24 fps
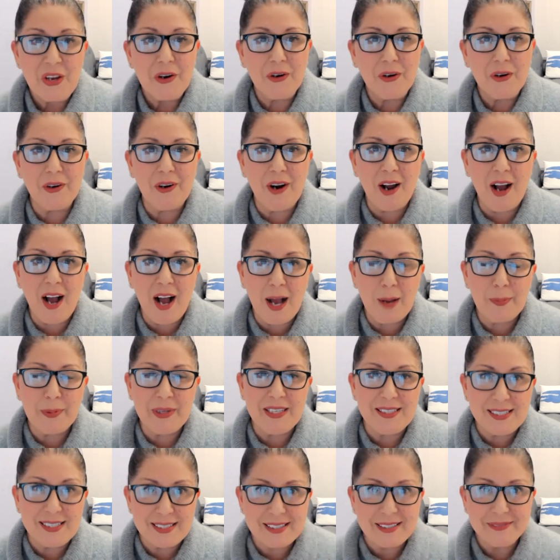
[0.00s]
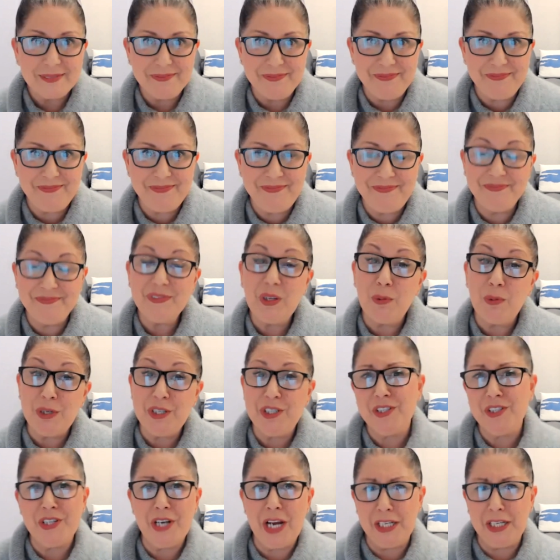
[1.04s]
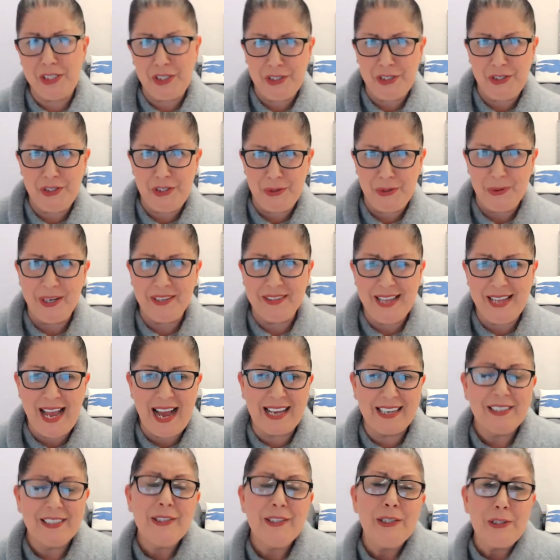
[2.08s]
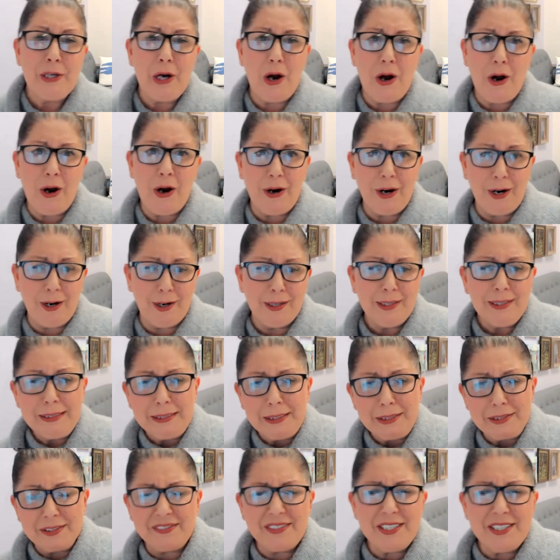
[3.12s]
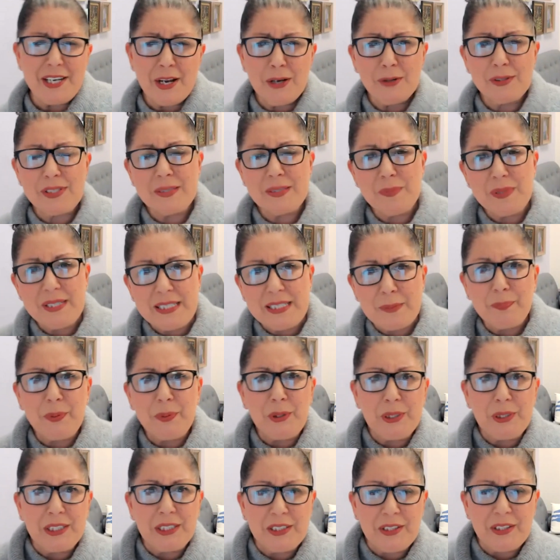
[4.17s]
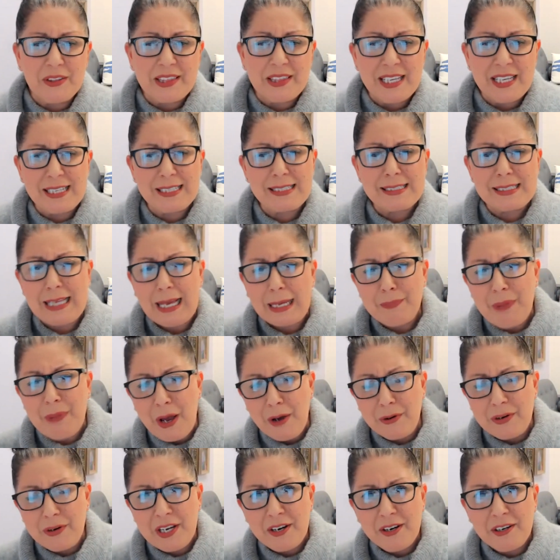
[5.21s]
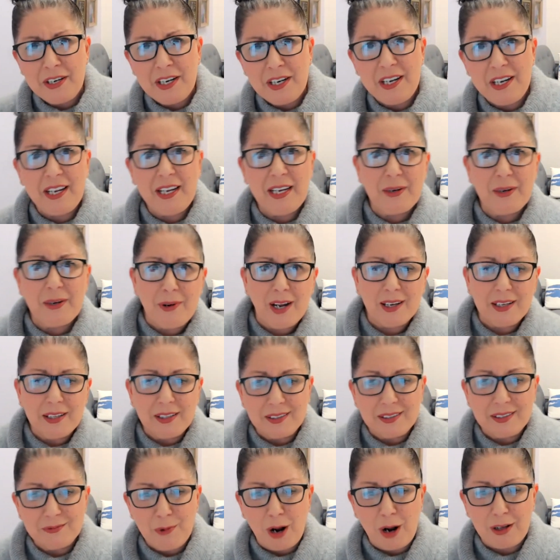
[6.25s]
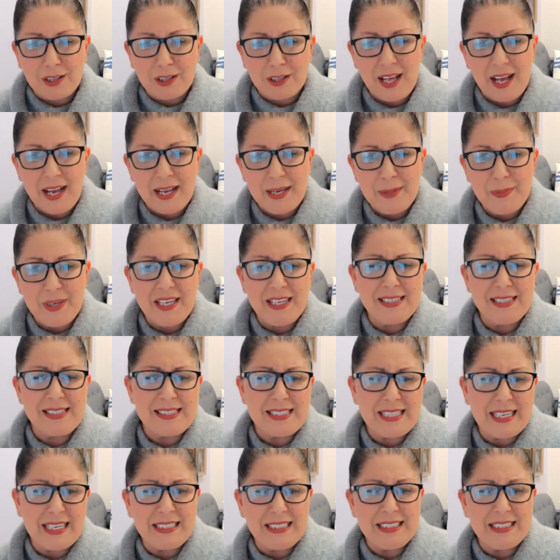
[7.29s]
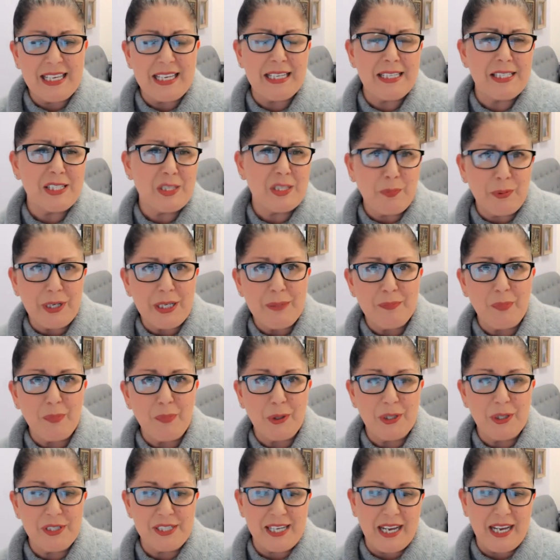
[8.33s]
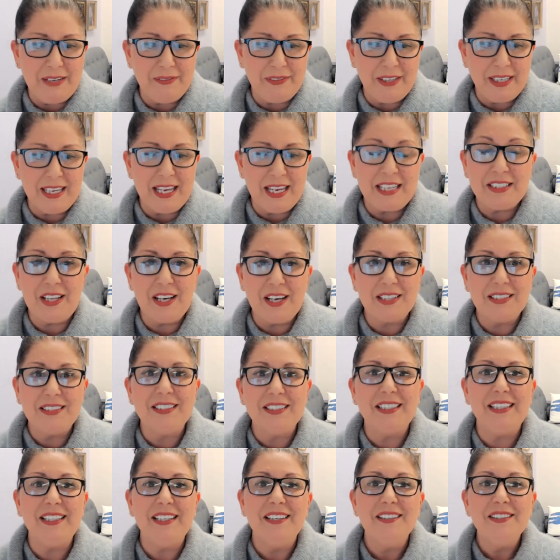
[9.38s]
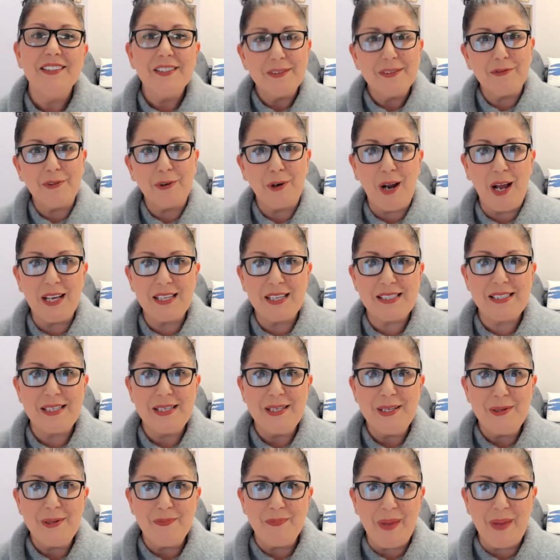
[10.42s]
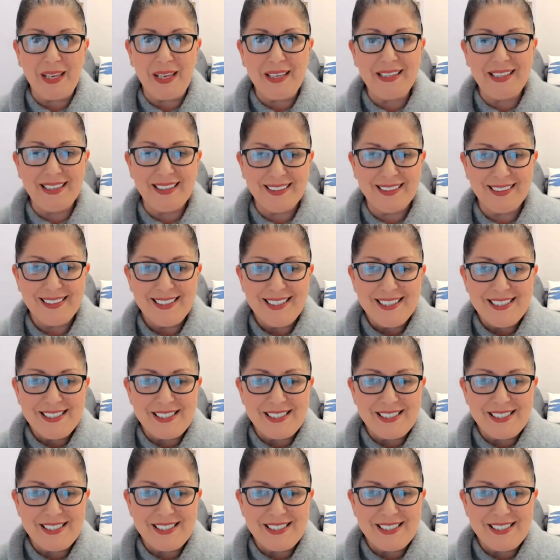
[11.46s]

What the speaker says: Her hobbies, which she's not just doing that, are, some simple little things like mountaineering, rock climbing, sailing, springboard diving, and luckily for us, baking.